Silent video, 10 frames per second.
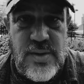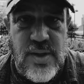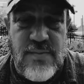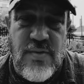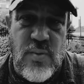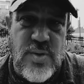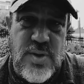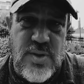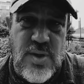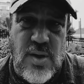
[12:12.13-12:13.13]
that
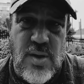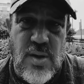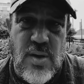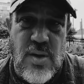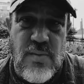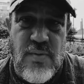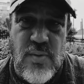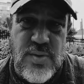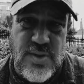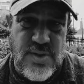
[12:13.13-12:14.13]
focuses
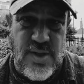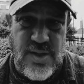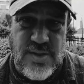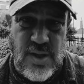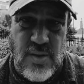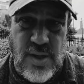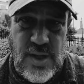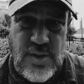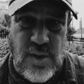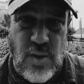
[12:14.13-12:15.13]
the entire
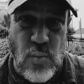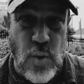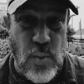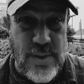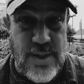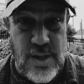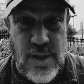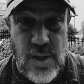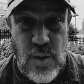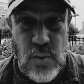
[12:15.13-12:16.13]
nation on where we can
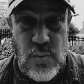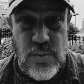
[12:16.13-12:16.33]
go,